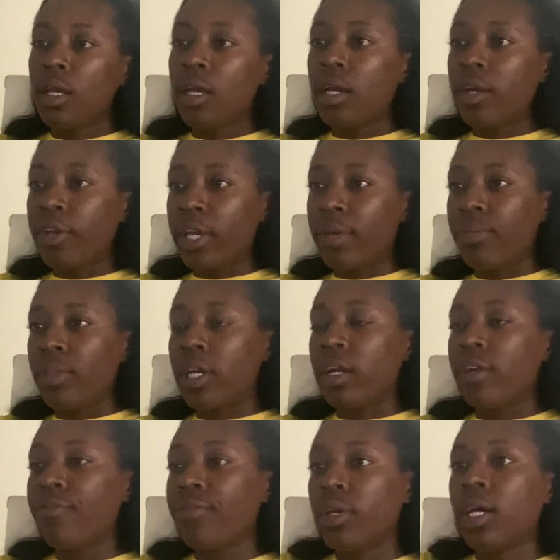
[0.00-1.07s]
Okay,
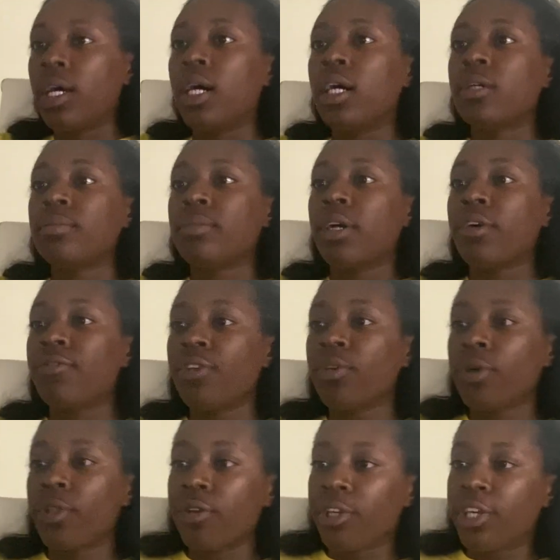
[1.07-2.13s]
a few
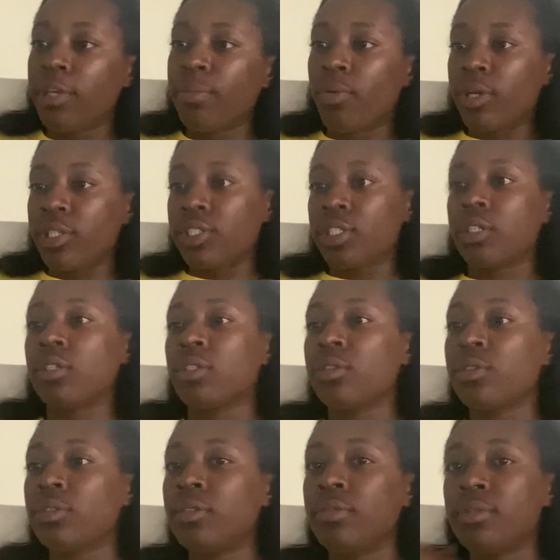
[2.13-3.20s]
other key points
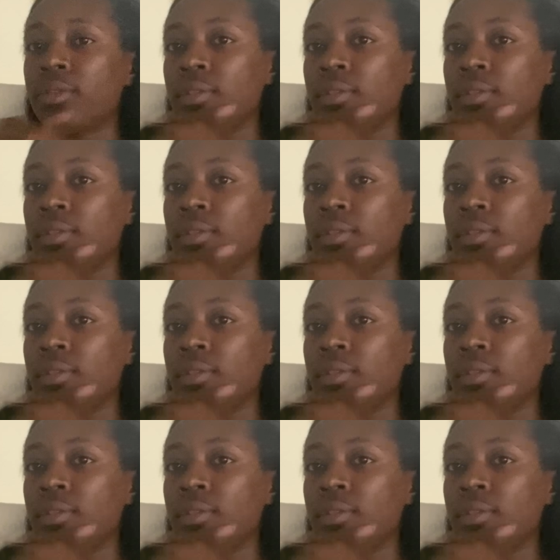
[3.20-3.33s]
include